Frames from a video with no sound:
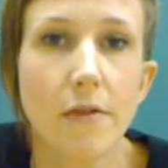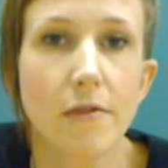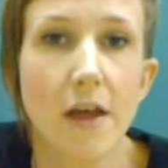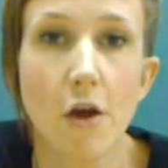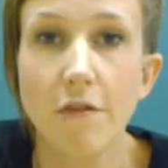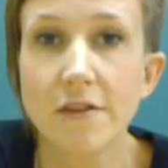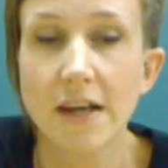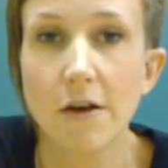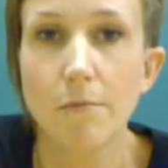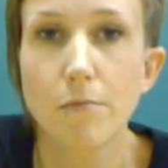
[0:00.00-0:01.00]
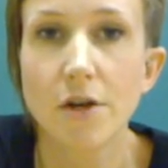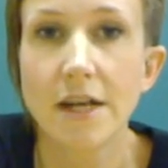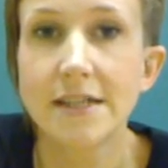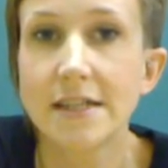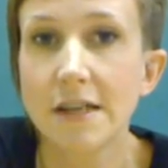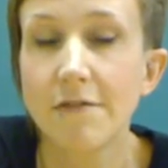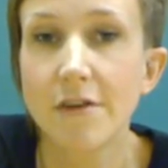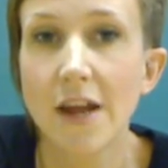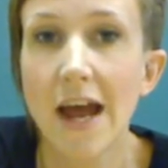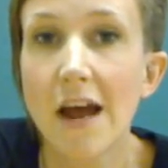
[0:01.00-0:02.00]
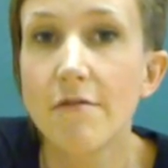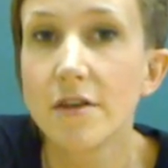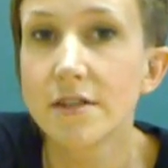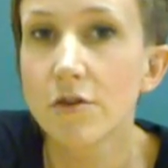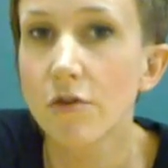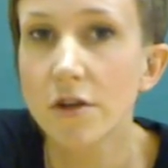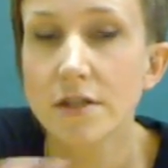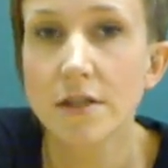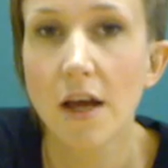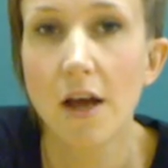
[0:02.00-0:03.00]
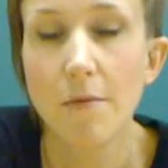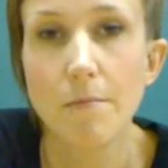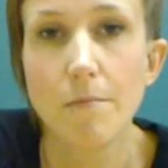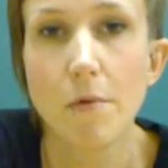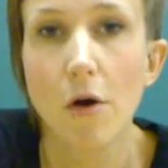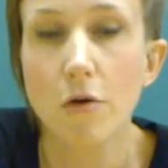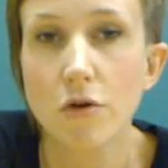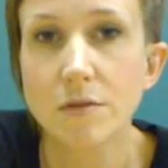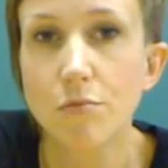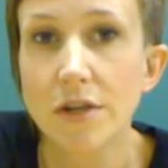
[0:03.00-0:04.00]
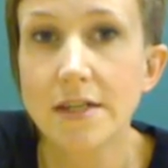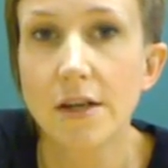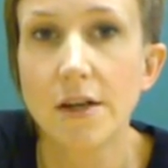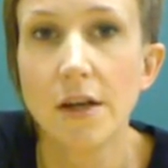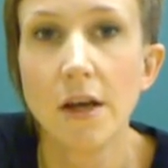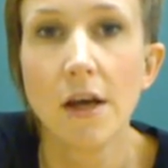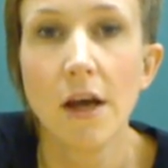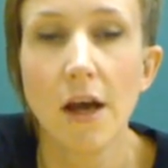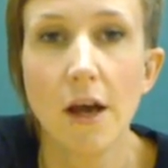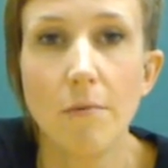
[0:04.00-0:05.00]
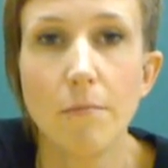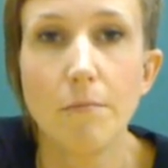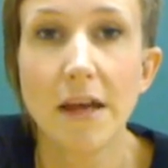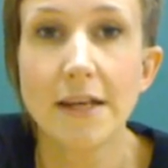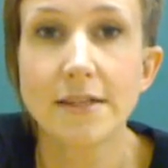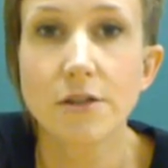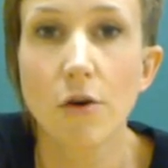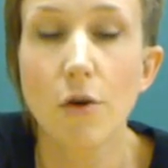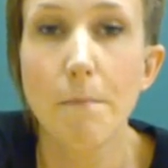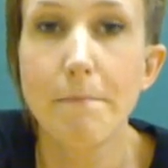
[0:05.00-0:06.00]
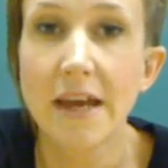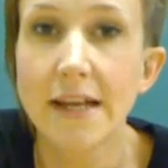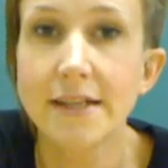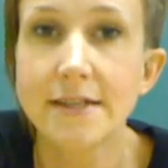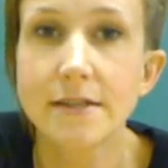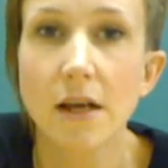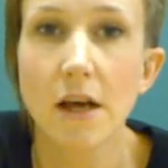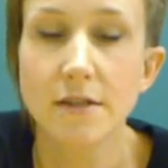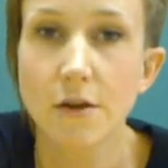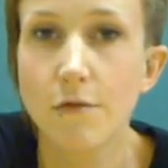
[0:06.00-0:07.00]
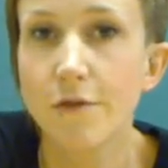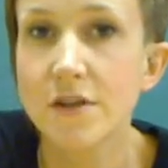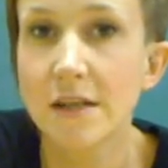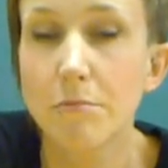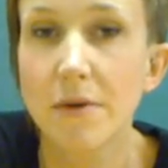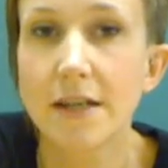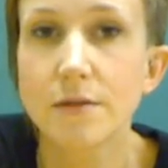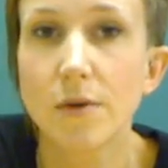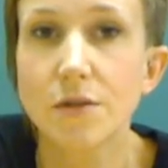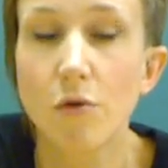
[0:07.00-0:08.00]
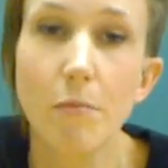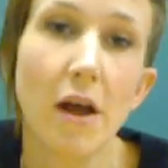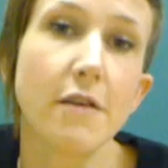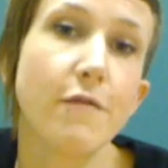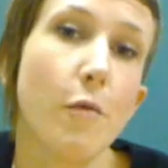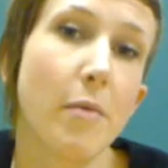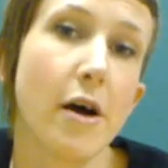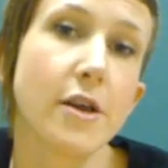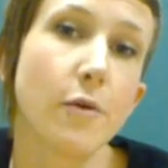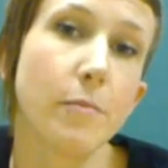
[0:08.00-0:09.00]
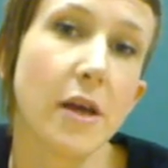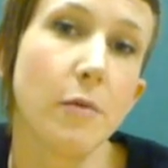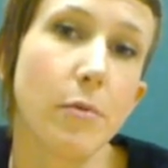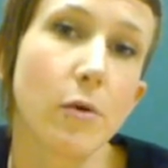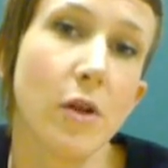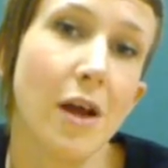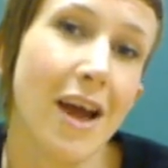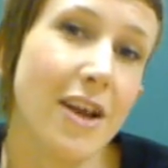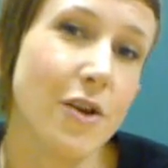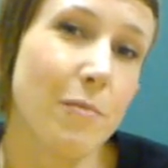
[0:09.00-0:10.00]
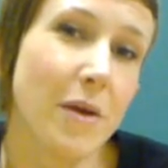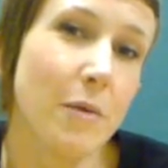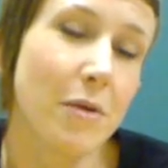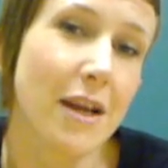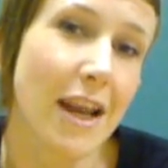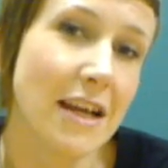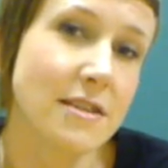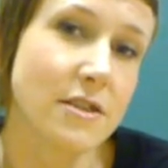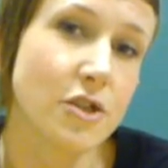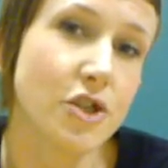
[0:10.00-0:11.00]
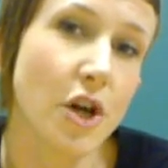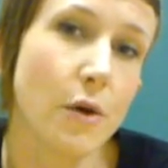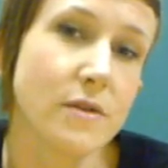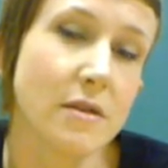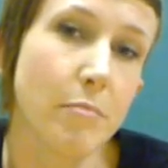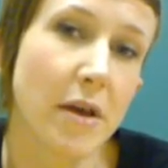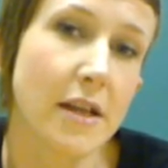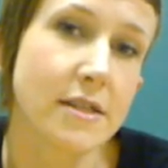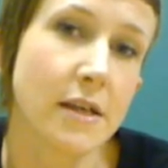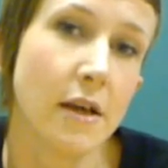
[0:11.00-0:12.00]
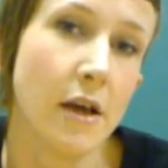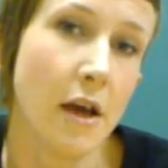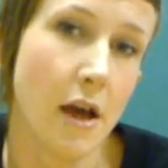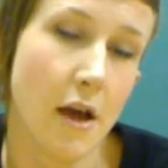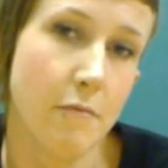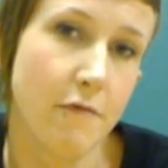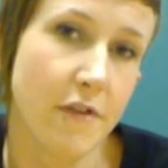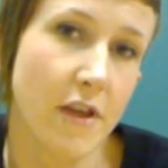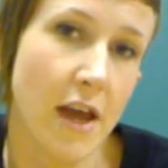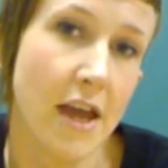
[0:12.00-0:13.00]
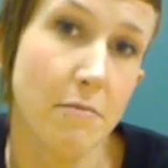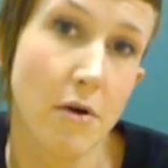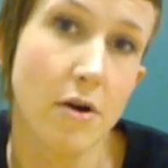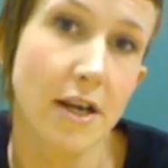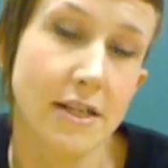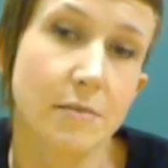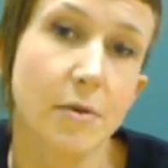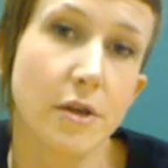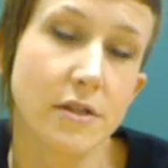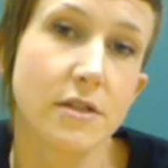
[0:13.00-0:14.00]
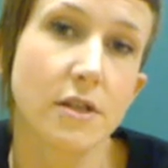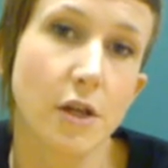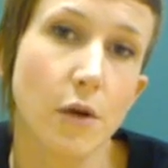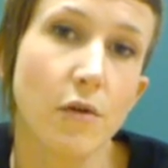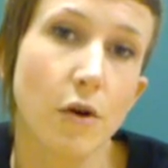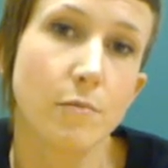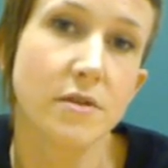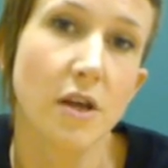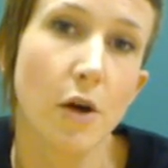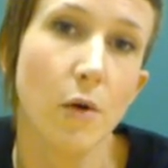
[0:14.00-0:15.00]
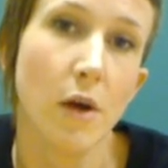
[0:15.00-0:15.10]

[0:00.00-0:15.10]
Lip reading: they offered out money to different areas across Britain based on bids, so funding bids which were applied for by young people, and young people in Leicester chose the bid for the Haymarket to be used as a youth hub. So